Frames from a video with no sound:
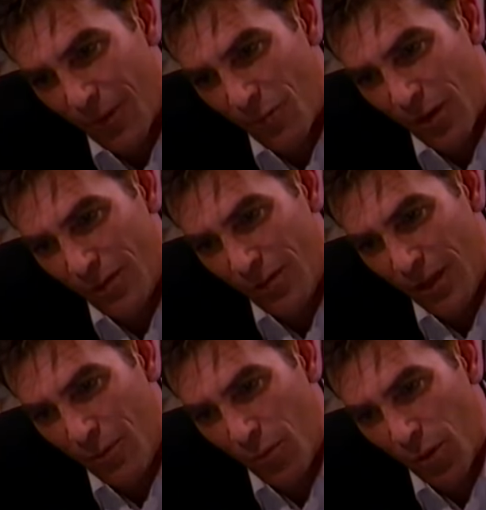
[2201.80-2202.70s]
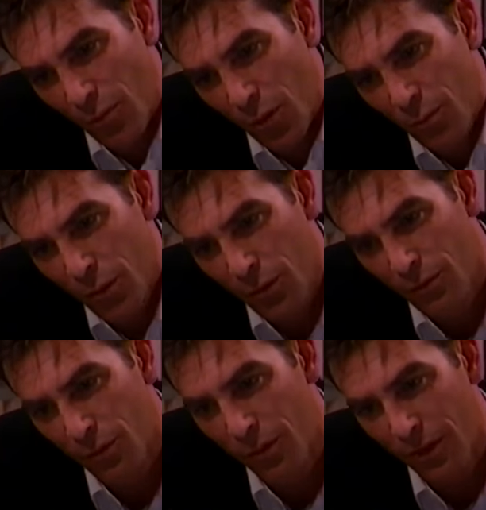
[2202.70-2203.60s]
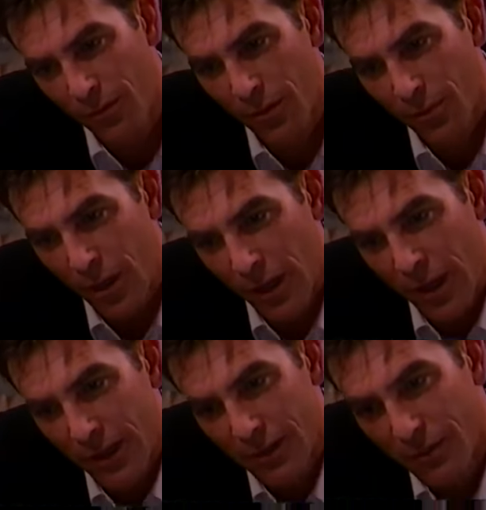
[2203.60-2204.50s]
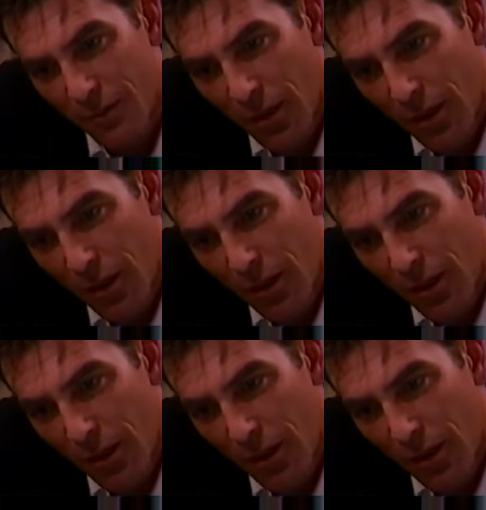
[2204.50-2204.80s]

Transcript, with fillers: watching you get more and more beautiful right in front of my eyes and,